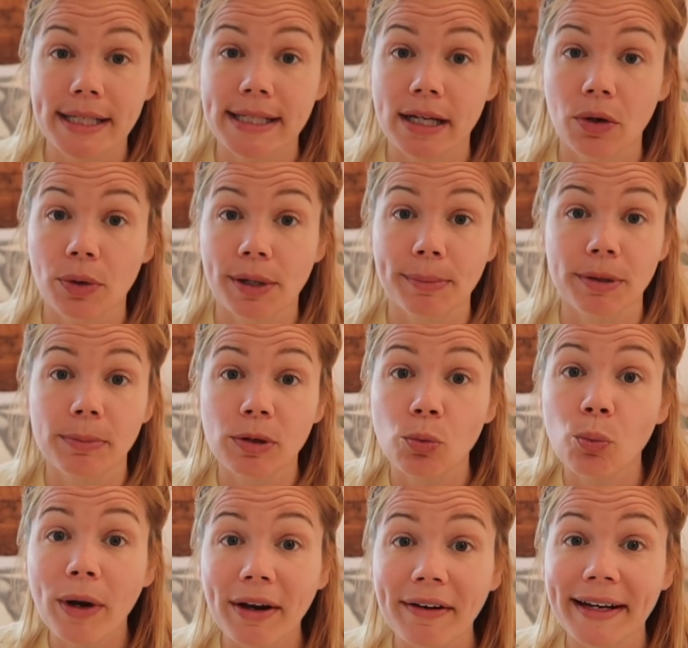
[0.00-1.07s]
idea what I'm going to be
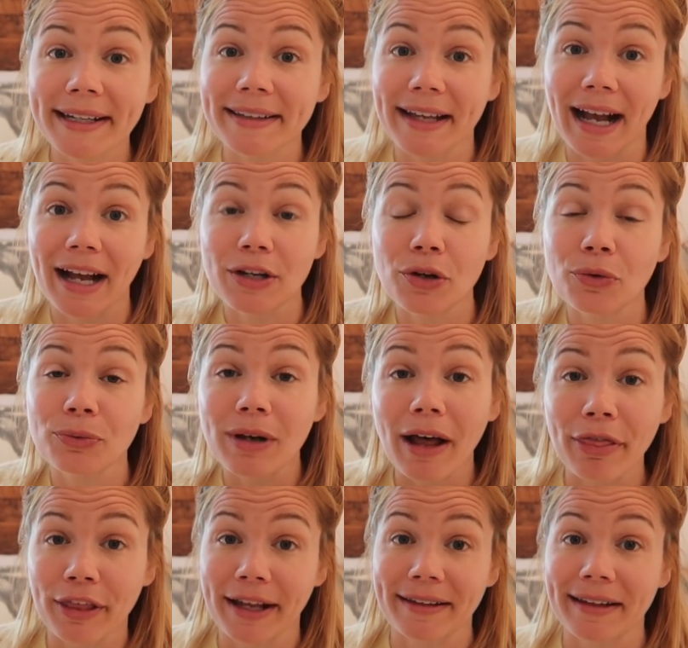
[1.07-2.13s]
wearing. Like, I know
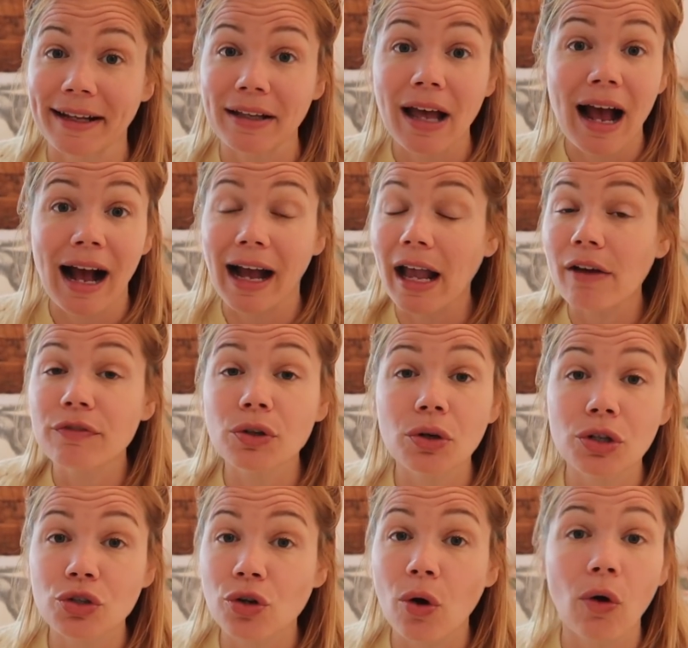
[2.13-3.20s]
nothing. Like, I have no
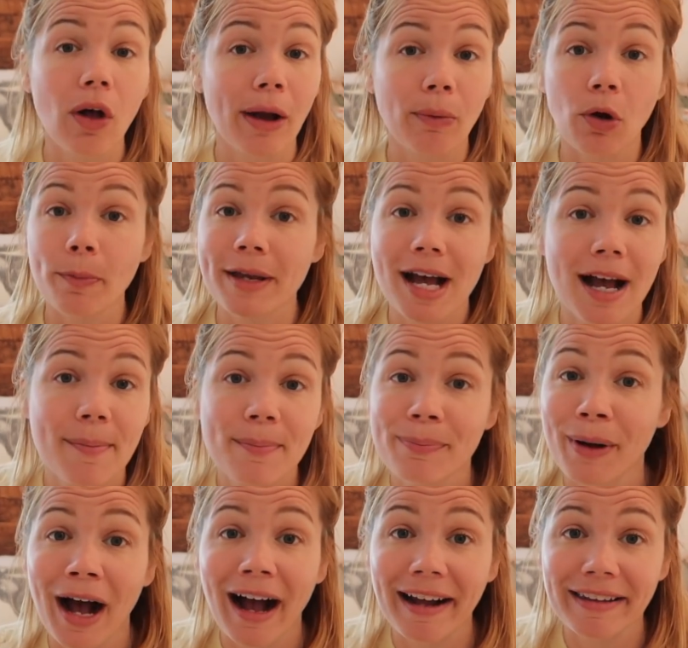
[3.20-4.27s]
control. I won't be
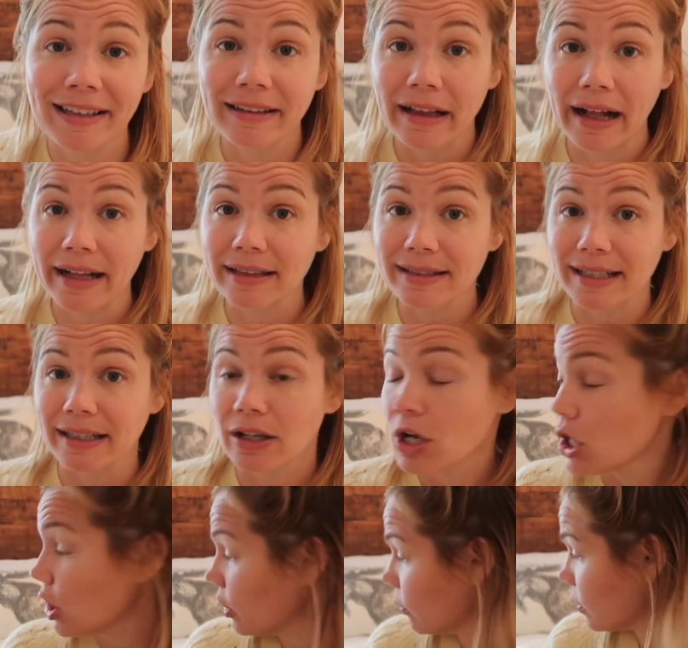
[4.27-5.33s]
behind the lens. Like,
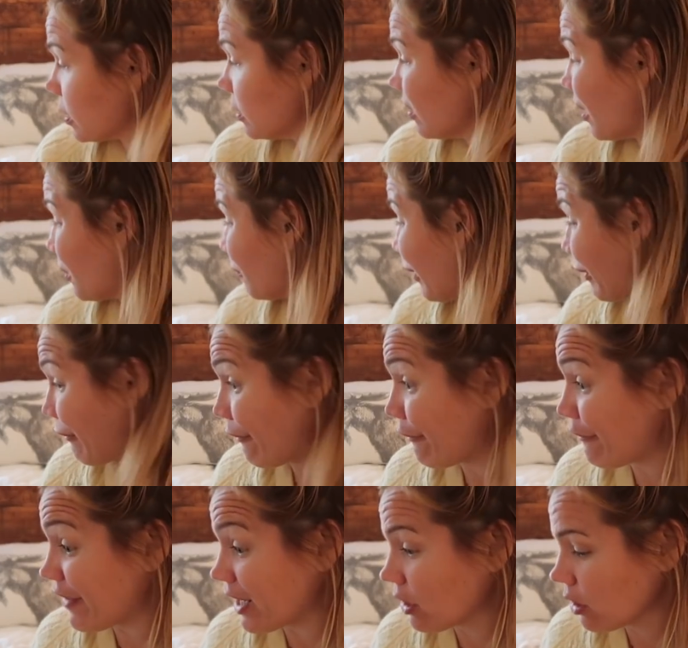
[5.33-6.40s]
there was a lot of like
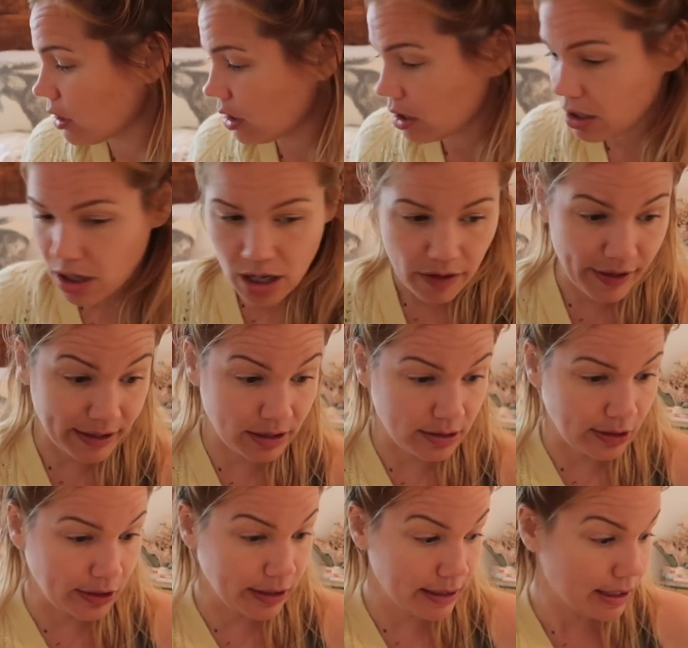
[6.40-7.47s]
fear that
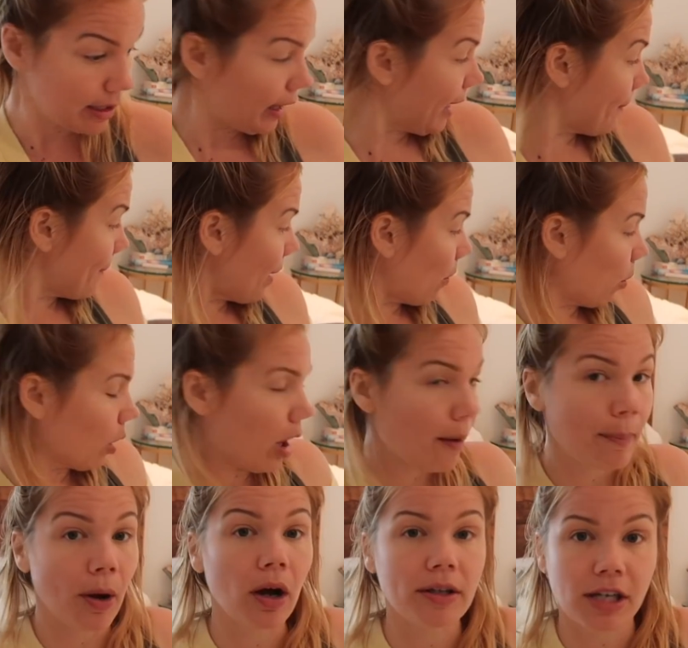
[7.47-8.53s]
started to like bubble
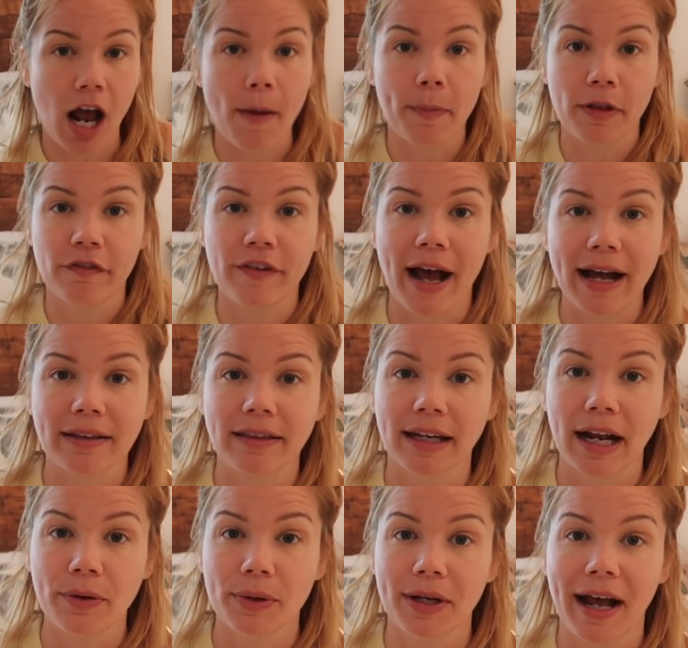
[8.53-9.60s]
up on top of the fact that
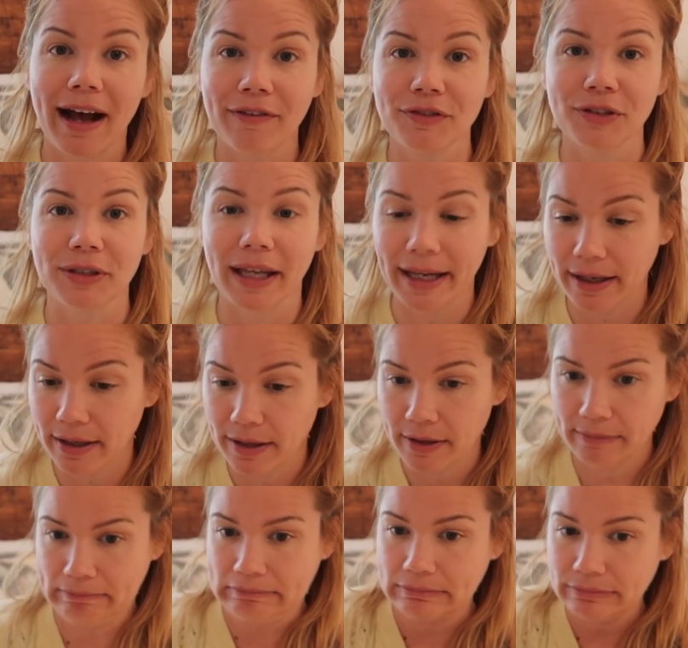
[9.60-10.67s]
I would have to like
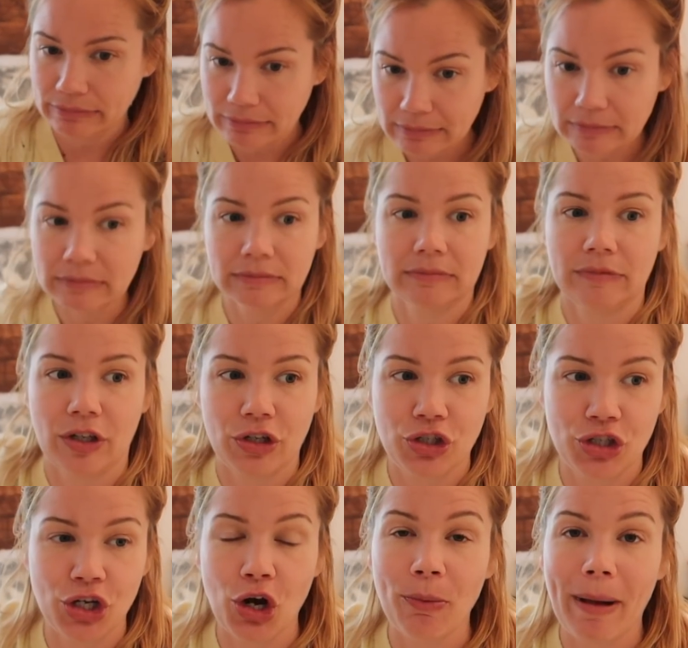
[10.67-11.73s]

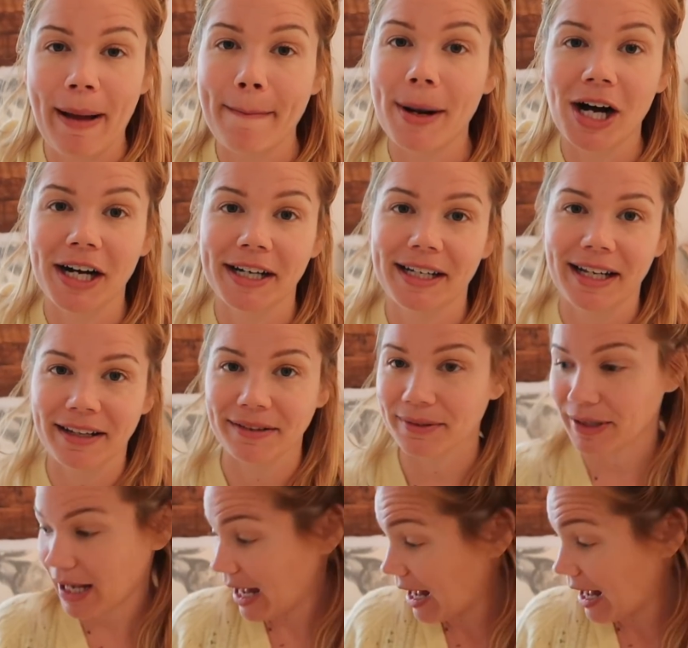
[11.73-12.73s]
show my bod and